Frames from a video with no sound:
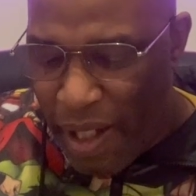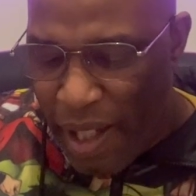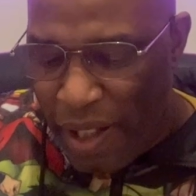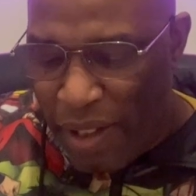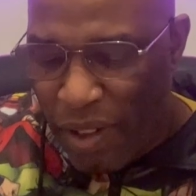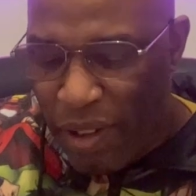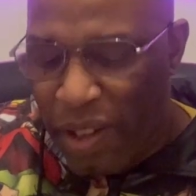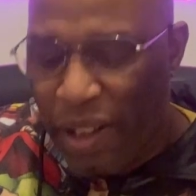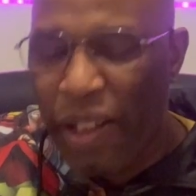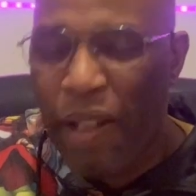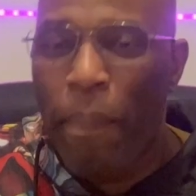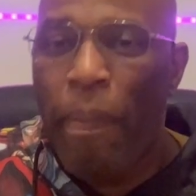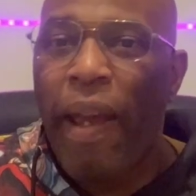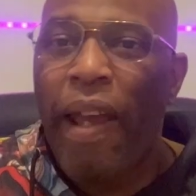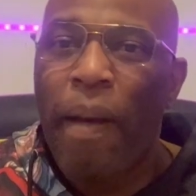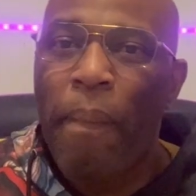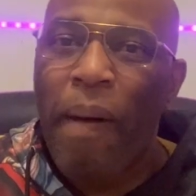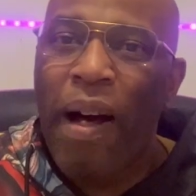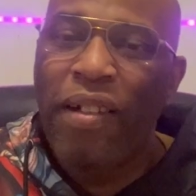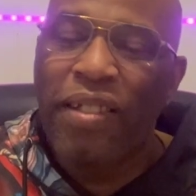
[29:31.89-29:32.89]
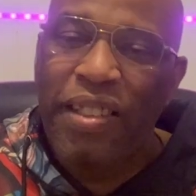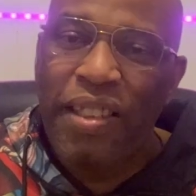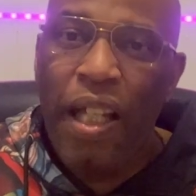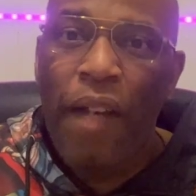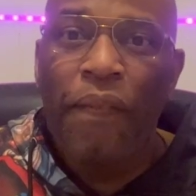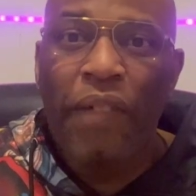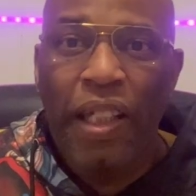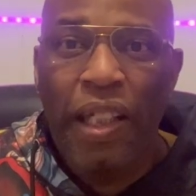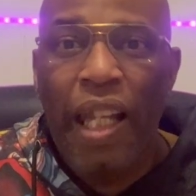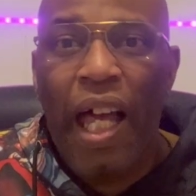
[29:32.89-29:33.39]
you're looking to pay about
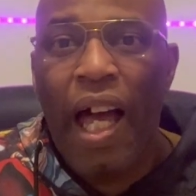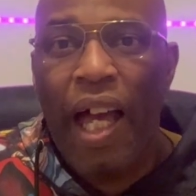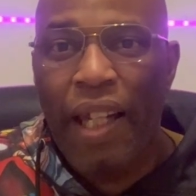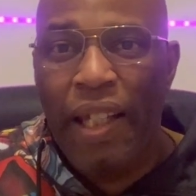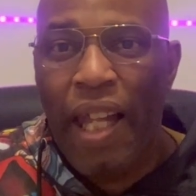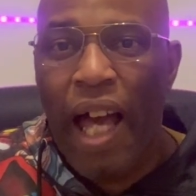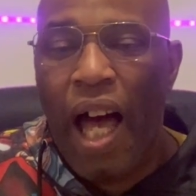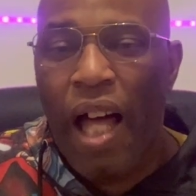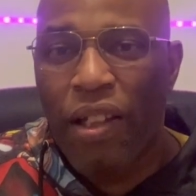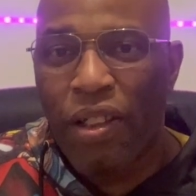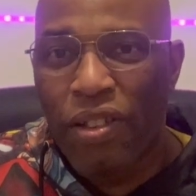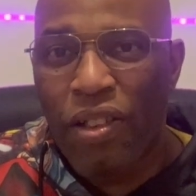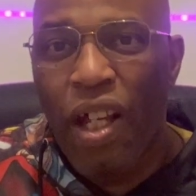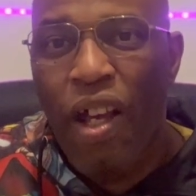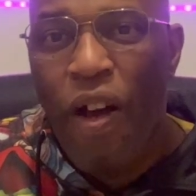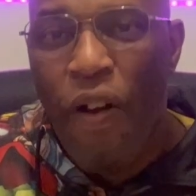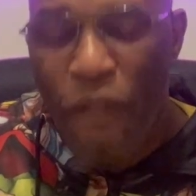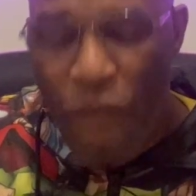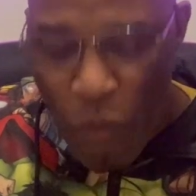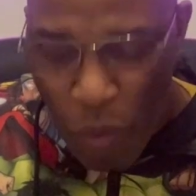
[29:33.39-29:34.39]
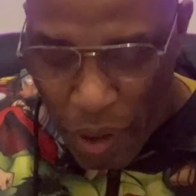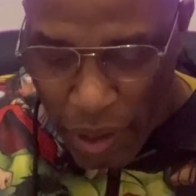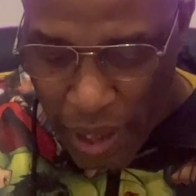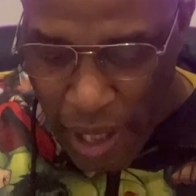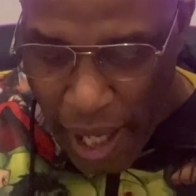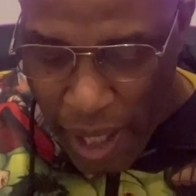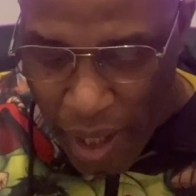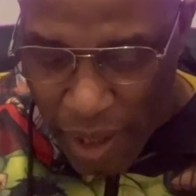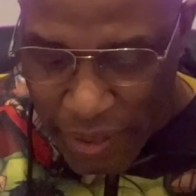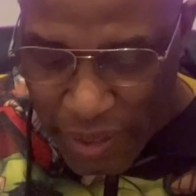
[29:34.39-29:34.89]
$79 for a,
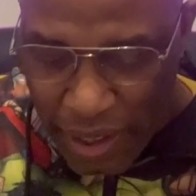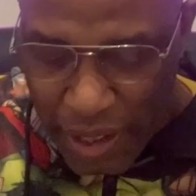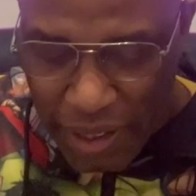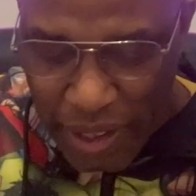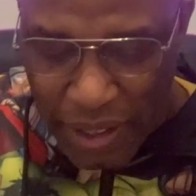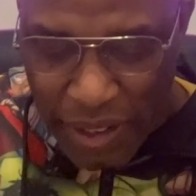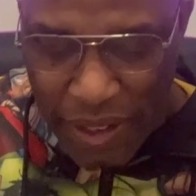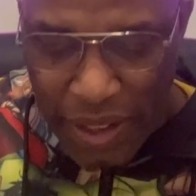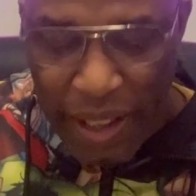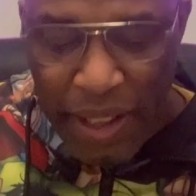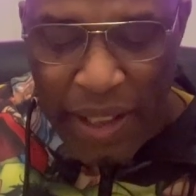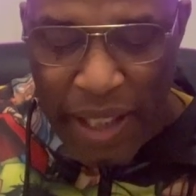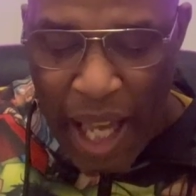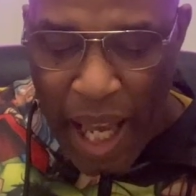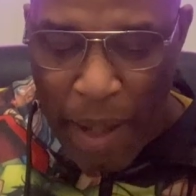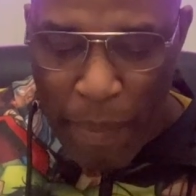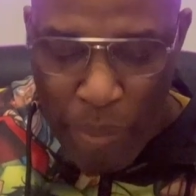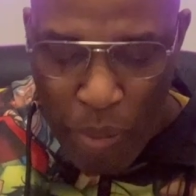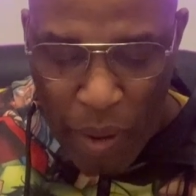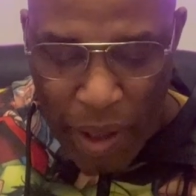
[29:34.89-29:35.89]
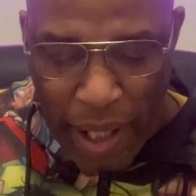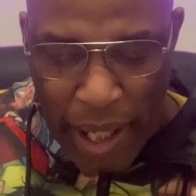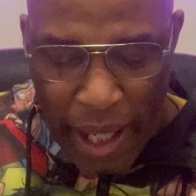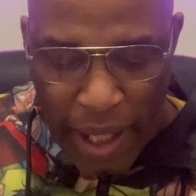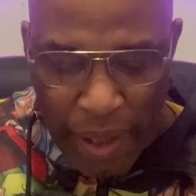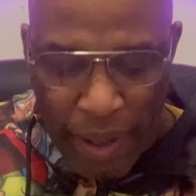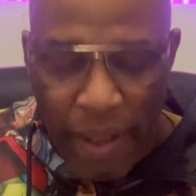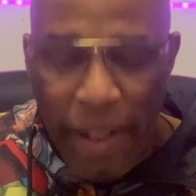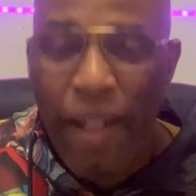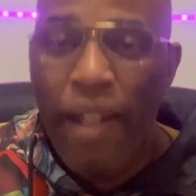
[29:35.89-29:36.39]
CGC 9.8.